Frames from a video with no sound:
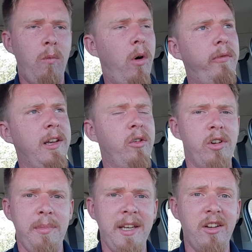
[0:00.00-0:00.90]
waffling
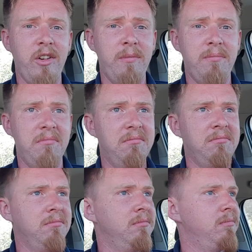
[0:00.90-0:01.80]
on complete
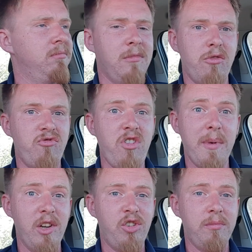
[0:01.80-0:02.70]

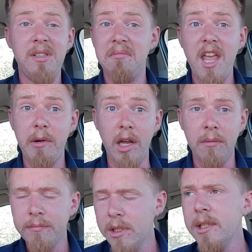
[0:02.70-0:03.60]
rubbish, but there we
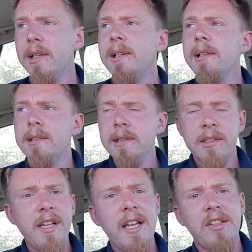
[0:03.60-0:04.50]
are.
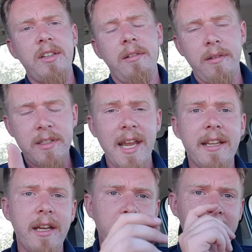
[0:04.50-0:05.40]
So yes,
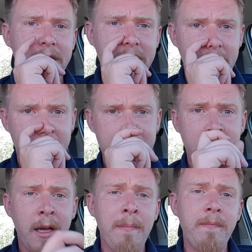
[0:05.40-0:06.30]
take care guys, and
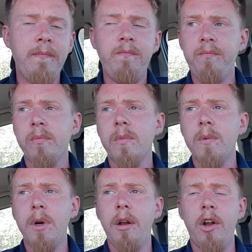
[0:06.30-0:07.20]

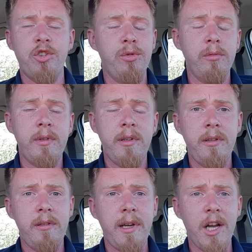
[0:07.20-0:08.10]
well, I shall
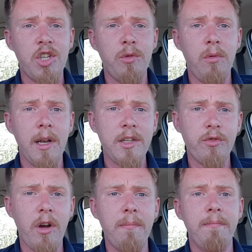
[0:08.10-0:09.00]
catch you all
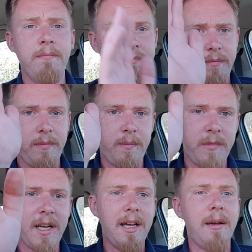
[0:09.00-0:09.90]
later on.
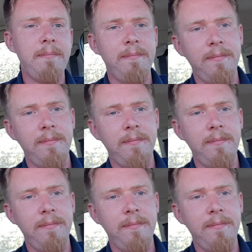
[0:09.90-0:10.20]
Ta-da!